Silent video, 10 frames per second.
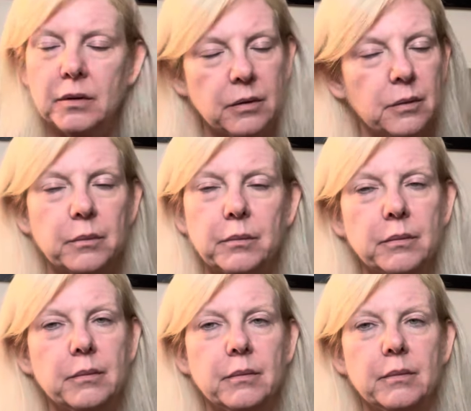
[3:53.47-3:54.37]

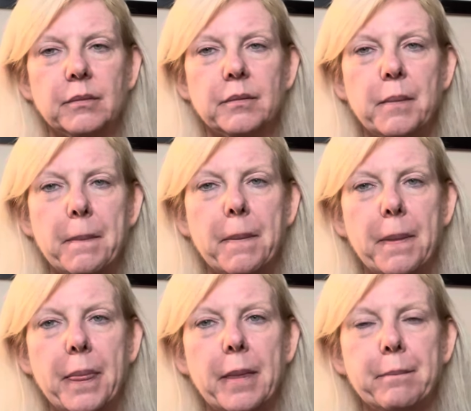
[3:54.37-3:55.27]

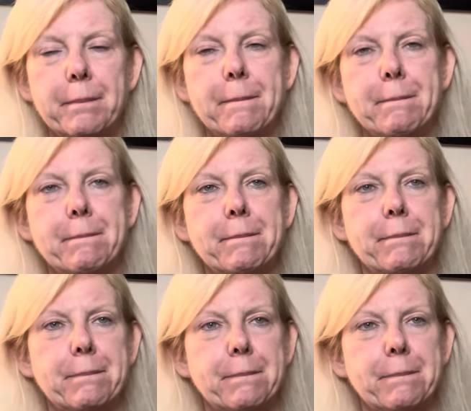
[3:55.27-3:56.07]
No one is speaking in this clip.